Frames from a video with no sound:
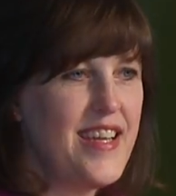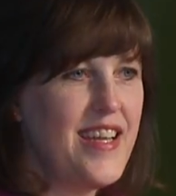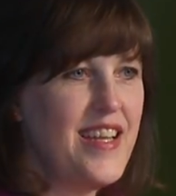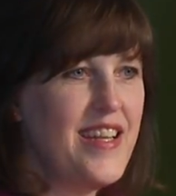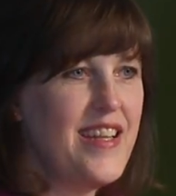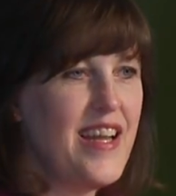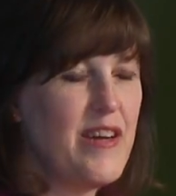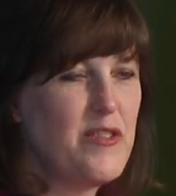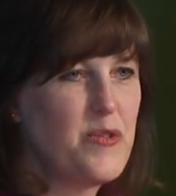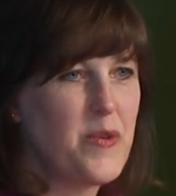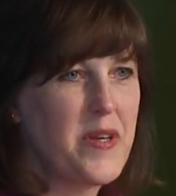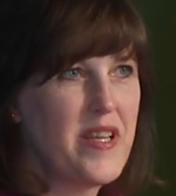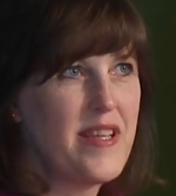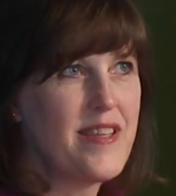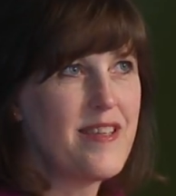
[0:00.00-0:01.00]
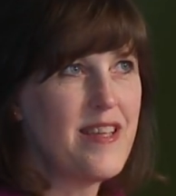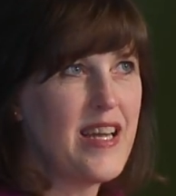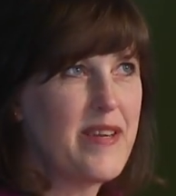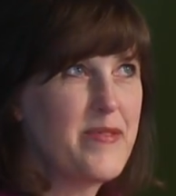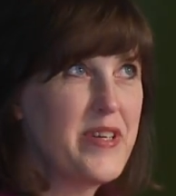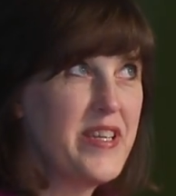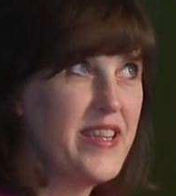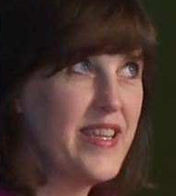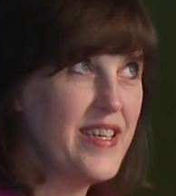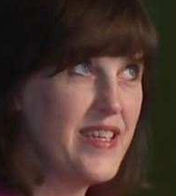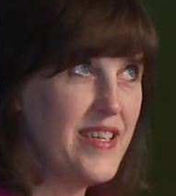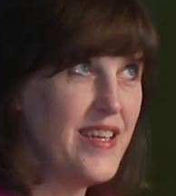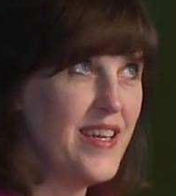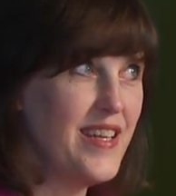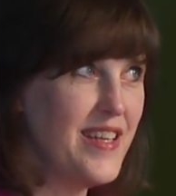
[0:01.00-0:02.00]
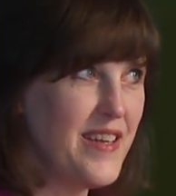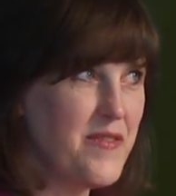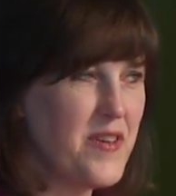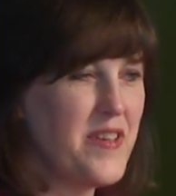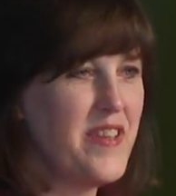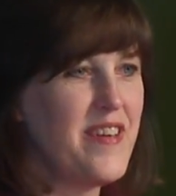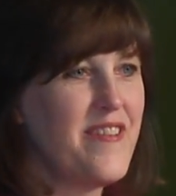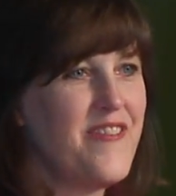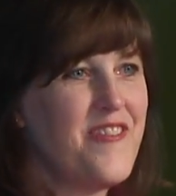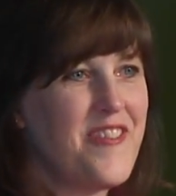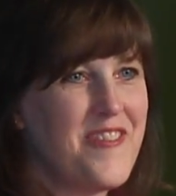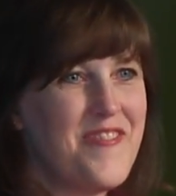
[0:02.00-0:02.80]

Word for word: And I was working in the library then. I worked there